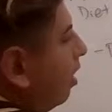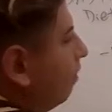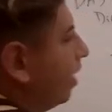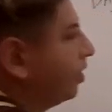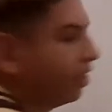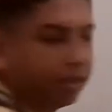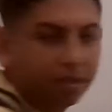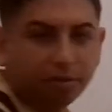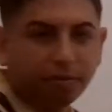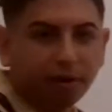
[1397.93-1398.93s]
and
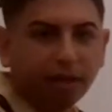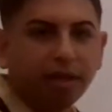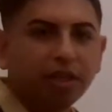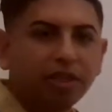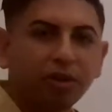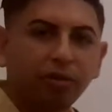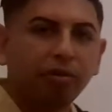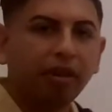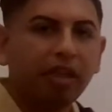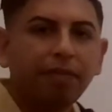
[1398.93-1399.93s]
veggies, right?
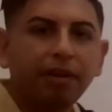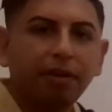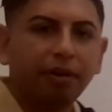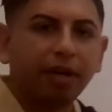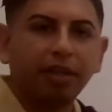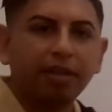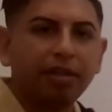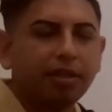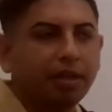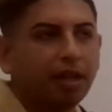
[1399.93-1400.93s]
So leafy
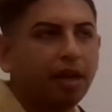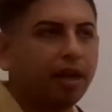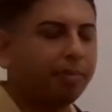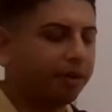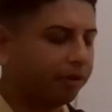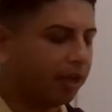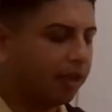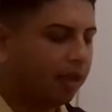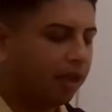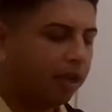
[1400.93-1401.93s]
greens. Okay,
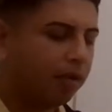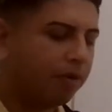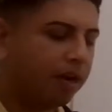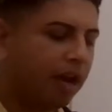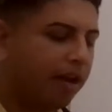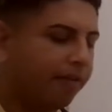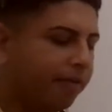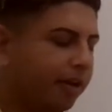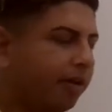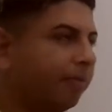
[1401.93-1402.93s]
you want to have
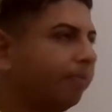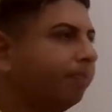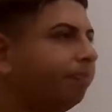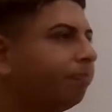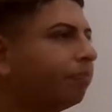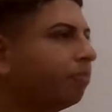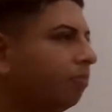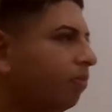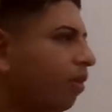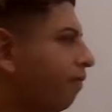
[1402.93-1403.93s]

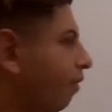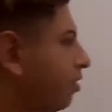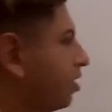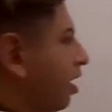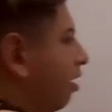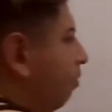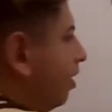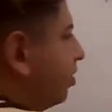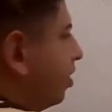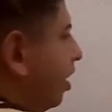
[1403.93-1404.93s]
fruits that are
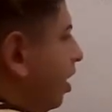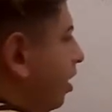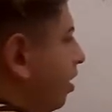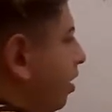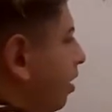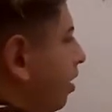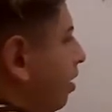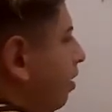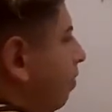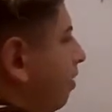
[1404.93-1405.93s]
rich in
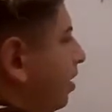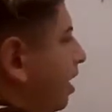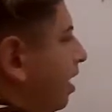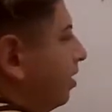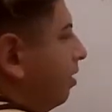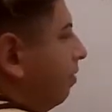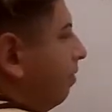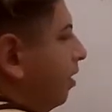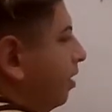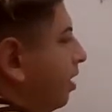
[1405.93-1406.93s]
potassium,
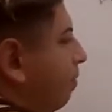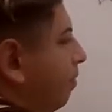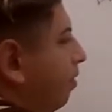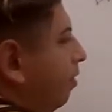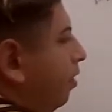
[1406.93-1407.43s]
for example,